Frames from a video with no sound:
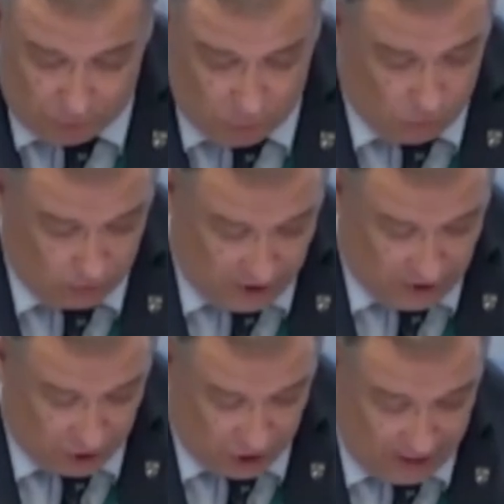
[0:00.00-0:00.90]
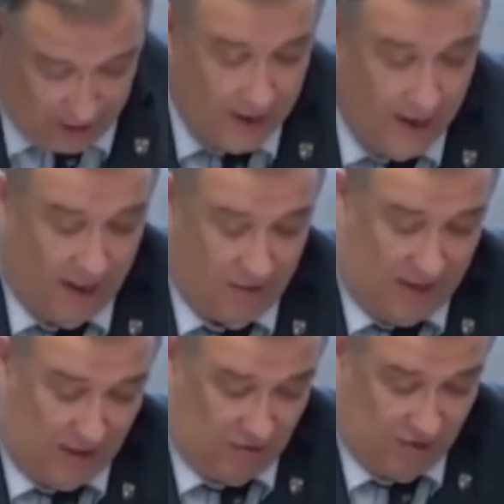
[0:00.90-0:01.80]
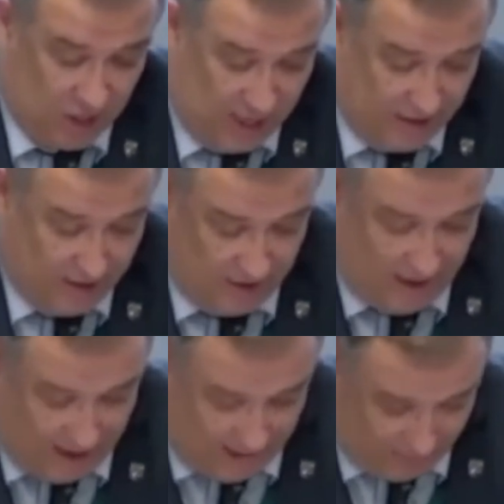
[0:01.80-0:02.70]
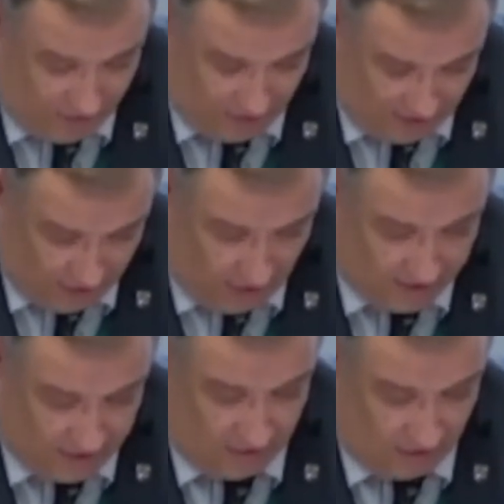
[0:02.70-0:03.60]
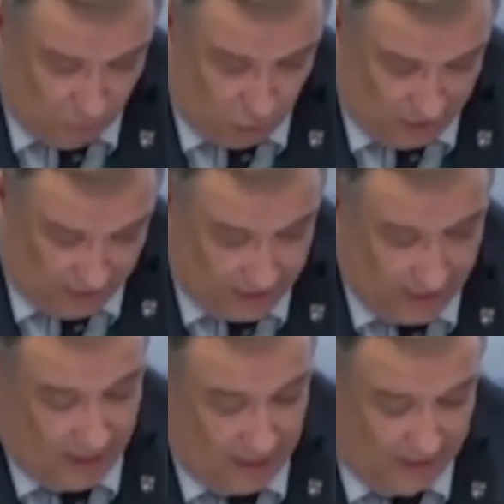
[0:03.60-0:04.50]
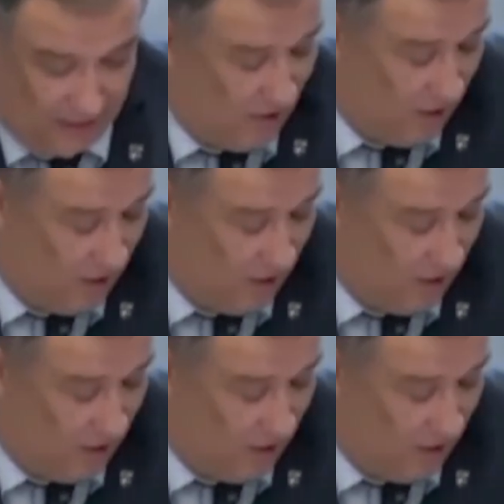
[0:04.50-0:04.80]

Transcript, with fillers: or car share, as Councillor Jennings, Evans and I did this morning, and as I